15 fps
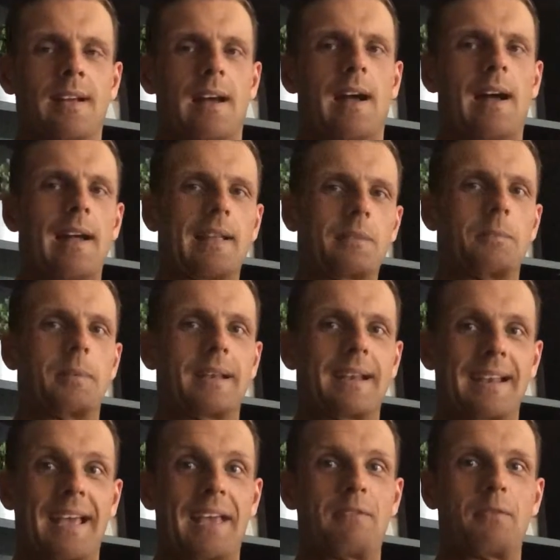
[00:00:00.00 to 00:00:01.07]
and being
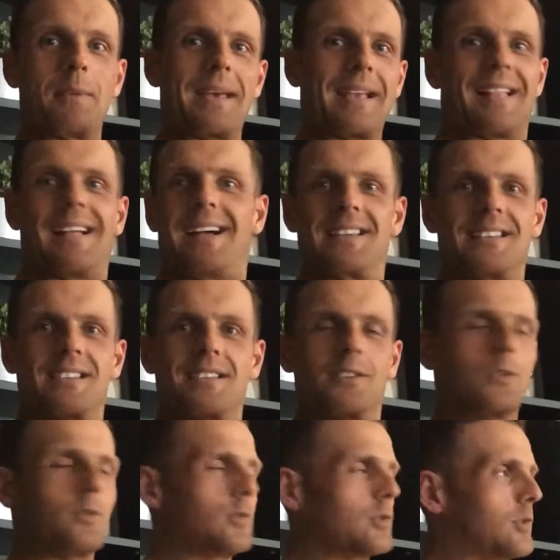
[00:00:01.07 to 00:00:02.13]
in a heavyweight class,
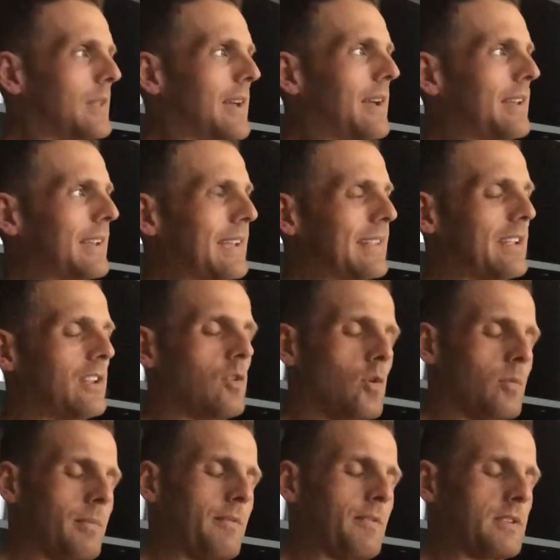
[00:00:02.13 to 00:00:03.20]
so that kind of
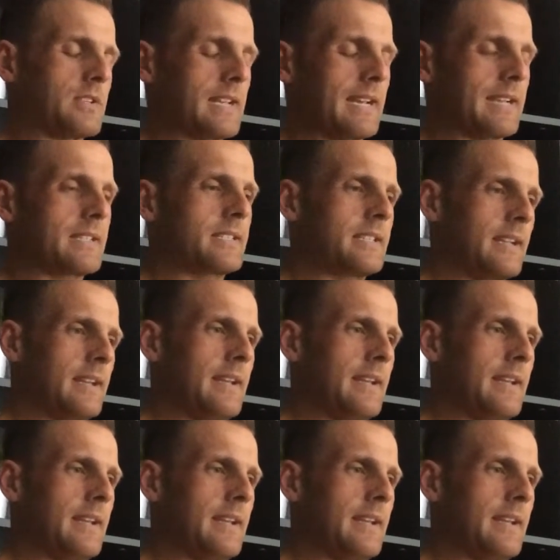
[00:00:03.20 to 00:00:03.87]
knocked me for six.